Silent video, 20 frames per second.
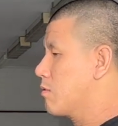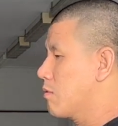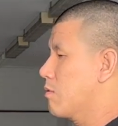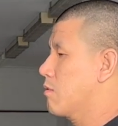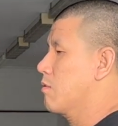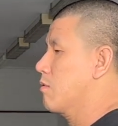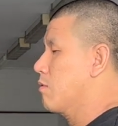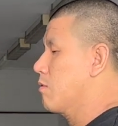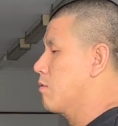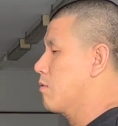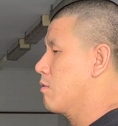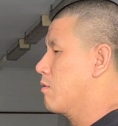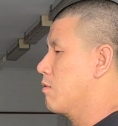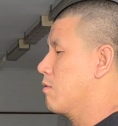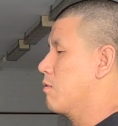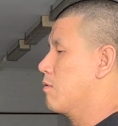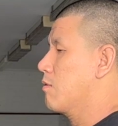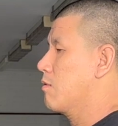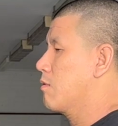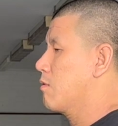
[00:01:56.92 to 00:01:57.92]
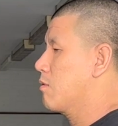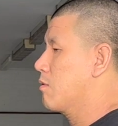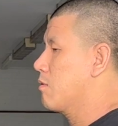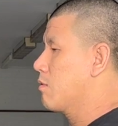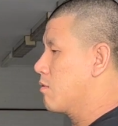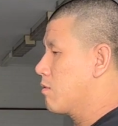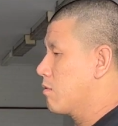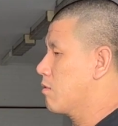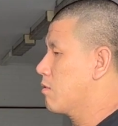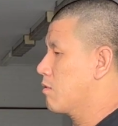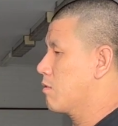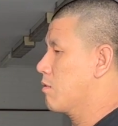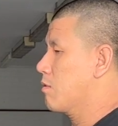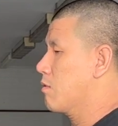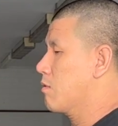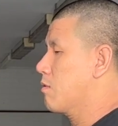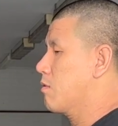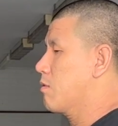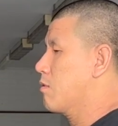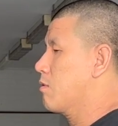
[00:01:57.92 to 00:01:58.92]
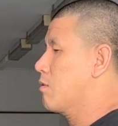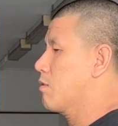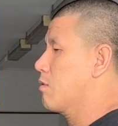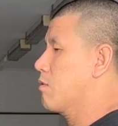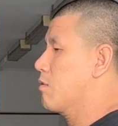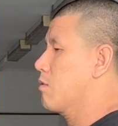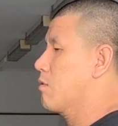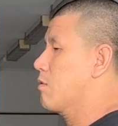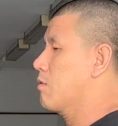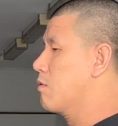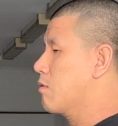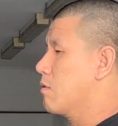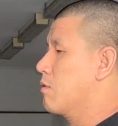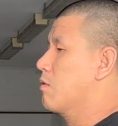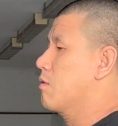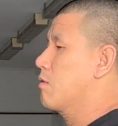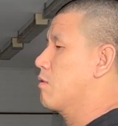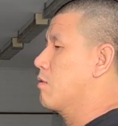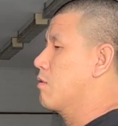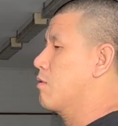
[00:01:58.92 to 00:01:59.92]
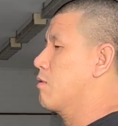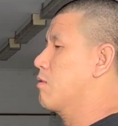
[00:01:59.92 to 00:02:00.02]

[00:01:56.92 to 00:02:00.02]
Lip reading: (silent)